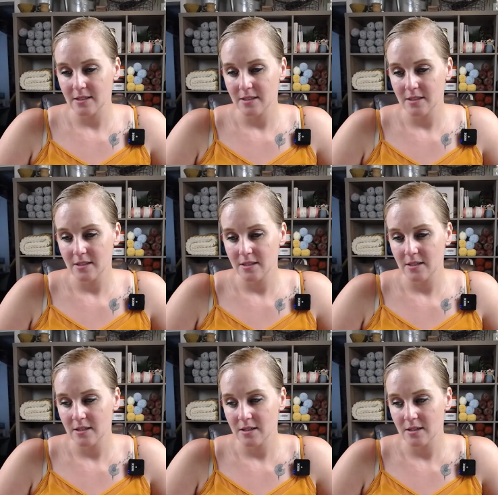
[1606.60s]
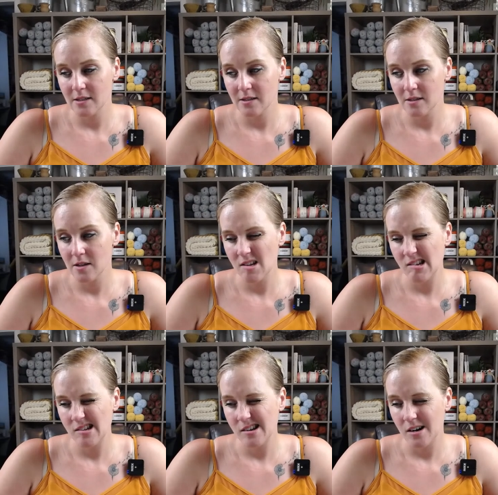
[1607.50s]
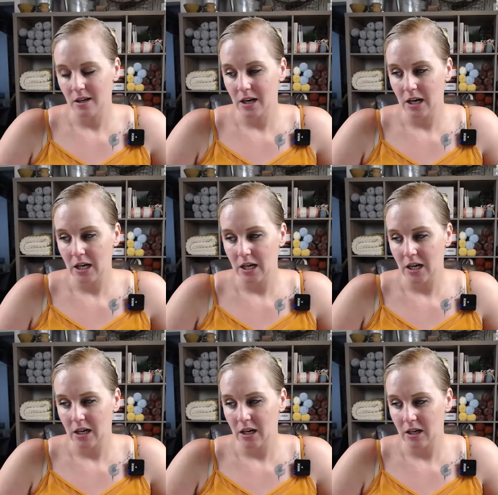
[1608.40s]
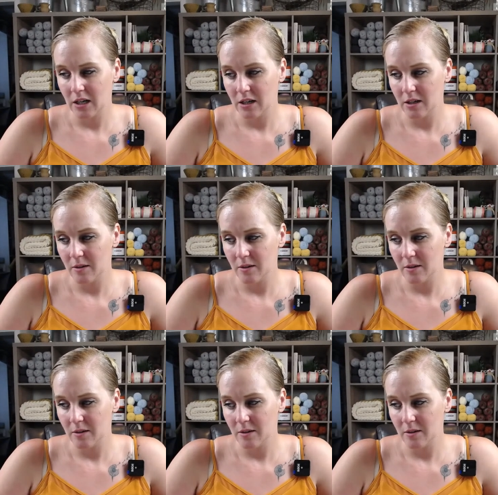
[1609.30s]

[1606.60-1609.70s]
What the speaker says: Nothing is said.